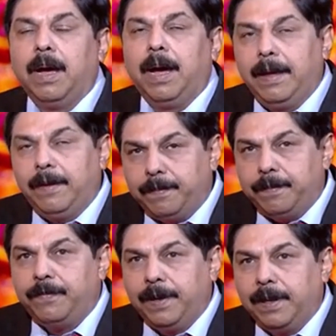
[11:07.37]
I
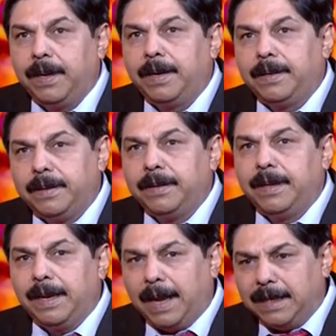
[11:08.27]
feel that
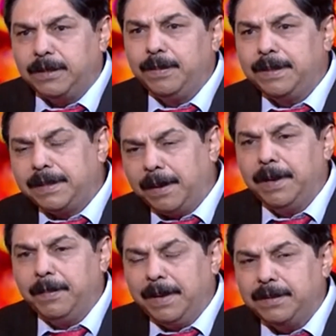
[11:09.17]
there has to be some
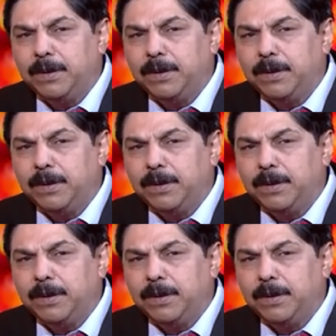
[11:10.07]
limit.